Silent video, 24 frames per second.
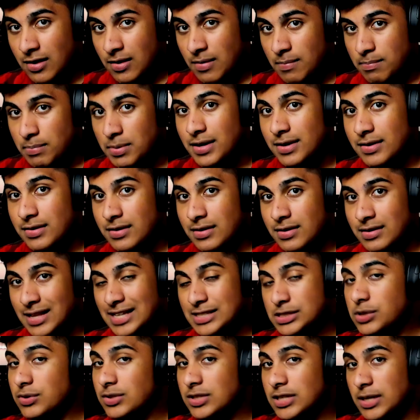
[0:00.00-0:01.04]
but
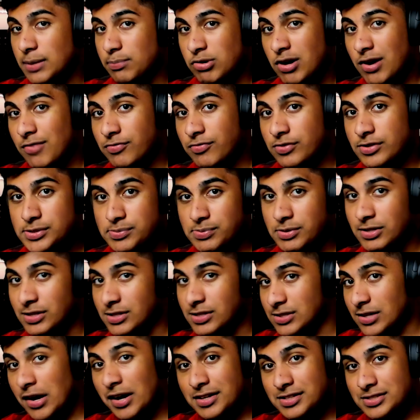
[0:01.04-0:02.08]
that's only a preference
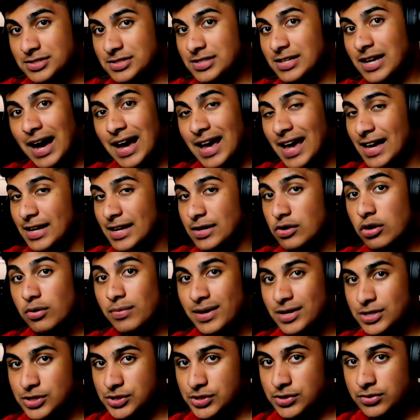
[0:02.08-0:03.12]
because honestly I had no
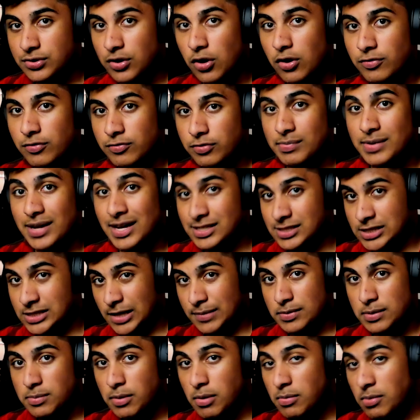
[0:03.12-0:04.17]
issue going from desktop
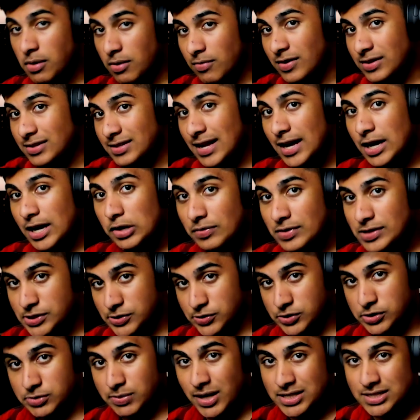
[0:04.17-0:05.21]
to mobile with Tailwind's
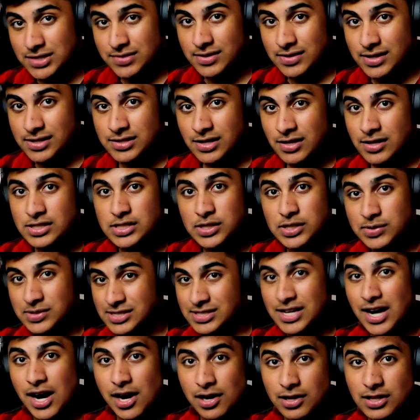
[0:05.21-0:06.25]
responsiveness, so it's
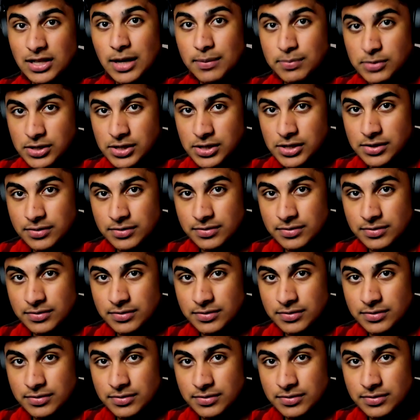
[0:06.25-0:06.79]
entirely up to you.